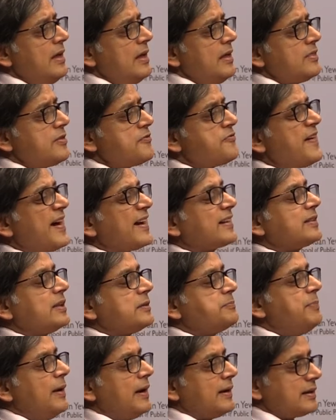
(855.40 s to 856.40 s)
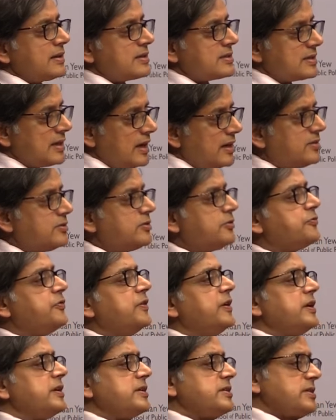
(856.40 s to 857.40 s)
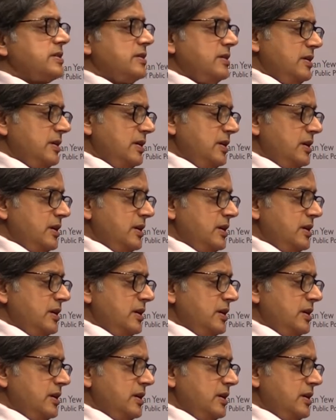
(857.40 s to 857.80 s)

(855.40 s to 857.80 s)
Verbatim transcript: the fact that Pakistan refers